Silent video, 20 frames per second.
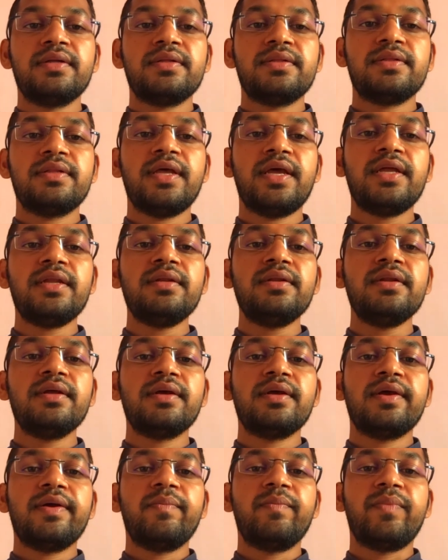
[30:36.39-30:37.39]
Then
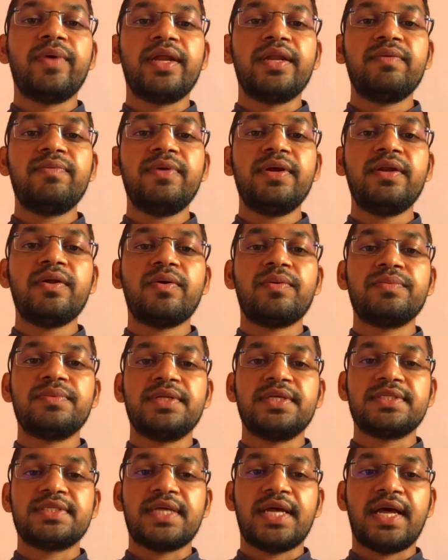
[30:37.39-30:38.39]
benefit of
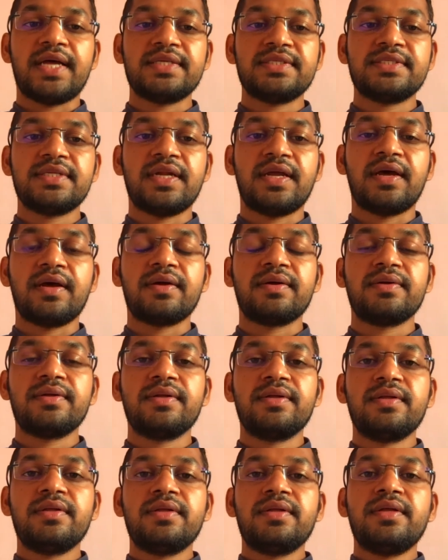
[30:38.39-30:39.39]
this asana,
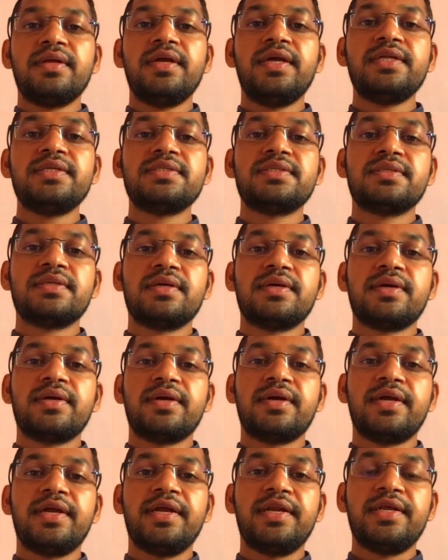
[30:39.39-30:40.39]
it
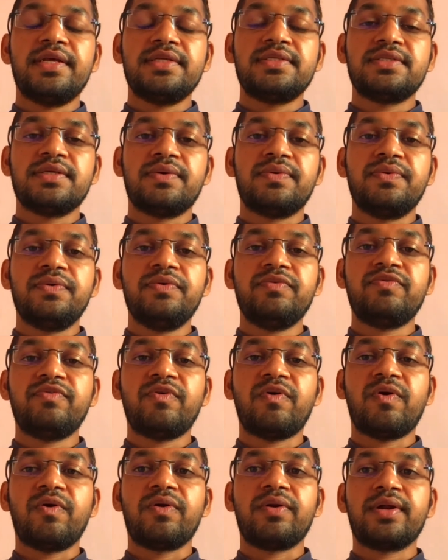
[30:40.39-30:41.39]
is good
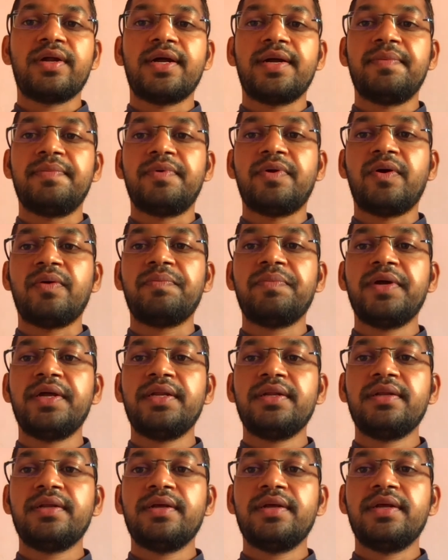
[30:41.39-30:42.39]
for
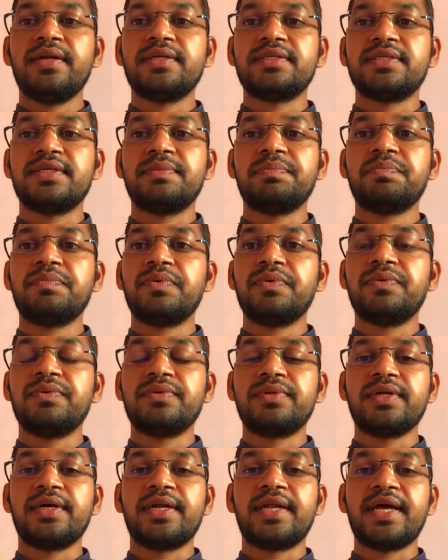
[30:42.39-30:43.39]
abdomen, it improves
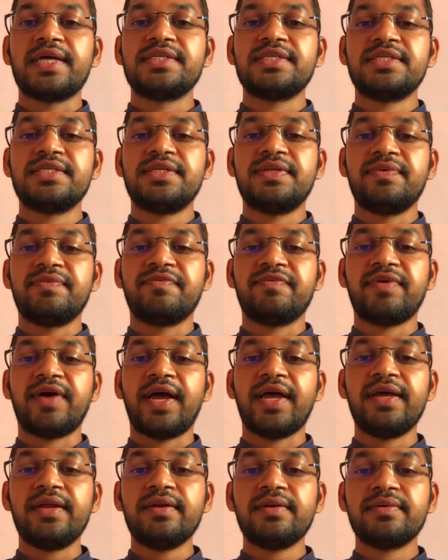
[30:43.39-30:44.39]
the digestive
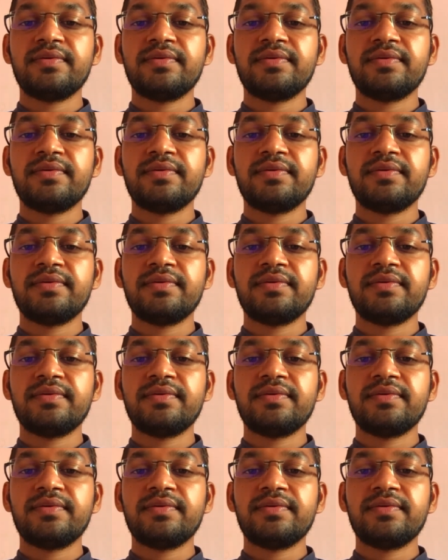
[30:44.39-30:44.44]
fire,